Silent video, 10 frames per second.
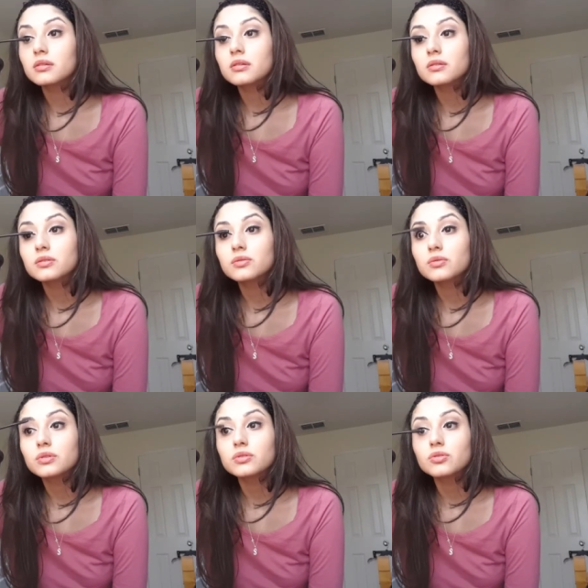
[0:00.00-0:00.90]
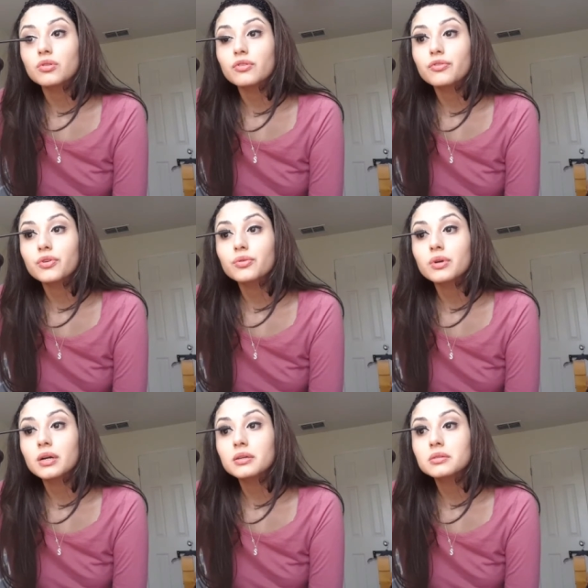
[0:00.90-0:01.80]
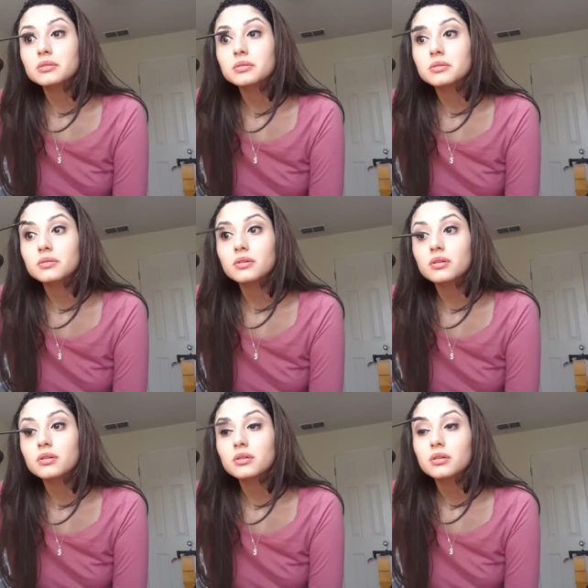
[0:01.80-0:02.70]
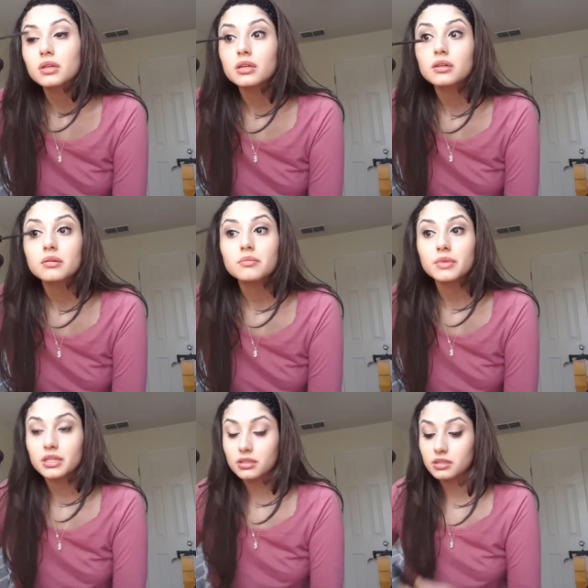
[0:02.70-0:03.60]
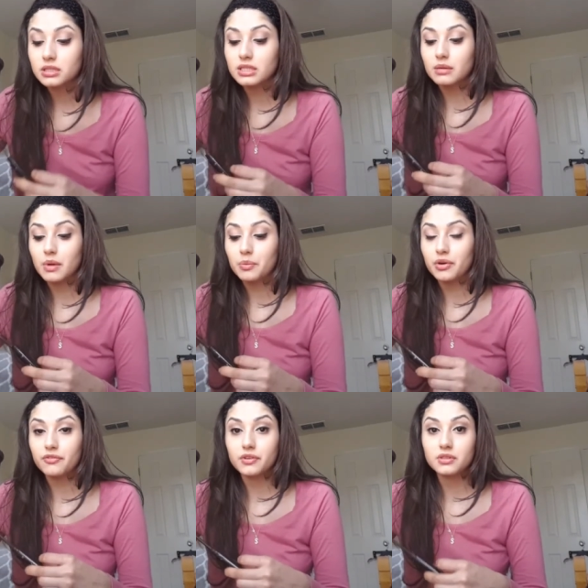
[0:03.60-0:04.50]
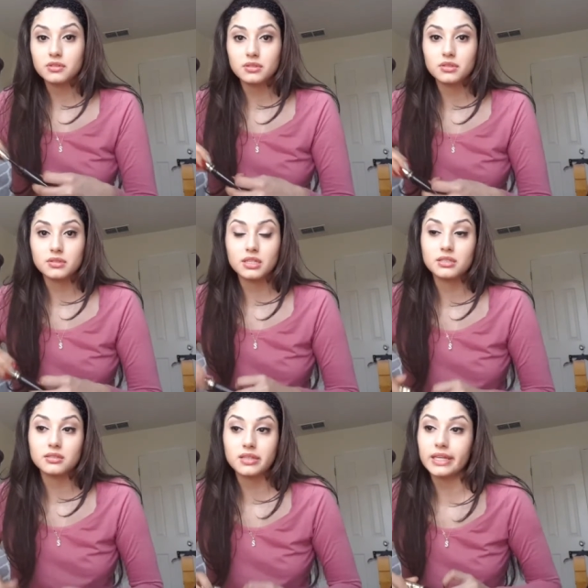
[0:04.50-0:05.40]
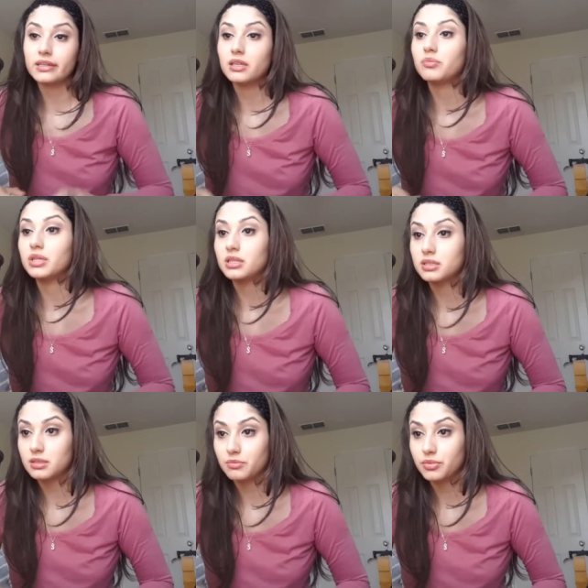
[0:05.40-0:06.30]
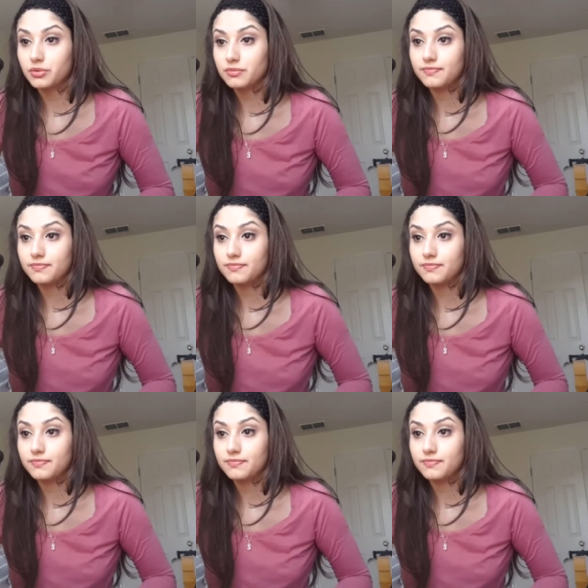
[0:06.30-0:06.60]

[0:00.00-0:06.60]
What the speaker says: and do a tutorial for you guys, but it's not my preference. I just like keeping it simple.